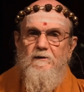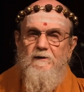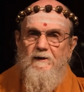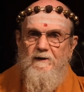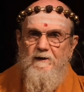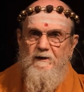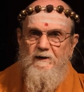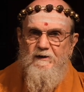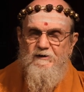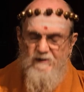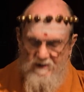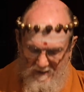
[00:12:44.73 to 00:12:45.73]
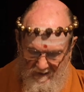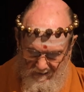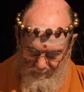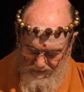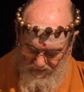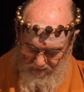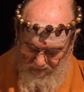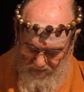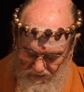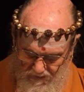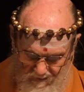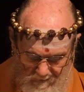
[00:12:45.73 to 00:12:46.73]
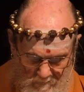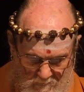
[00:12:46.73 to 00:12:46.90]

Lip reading: the condition that upset us,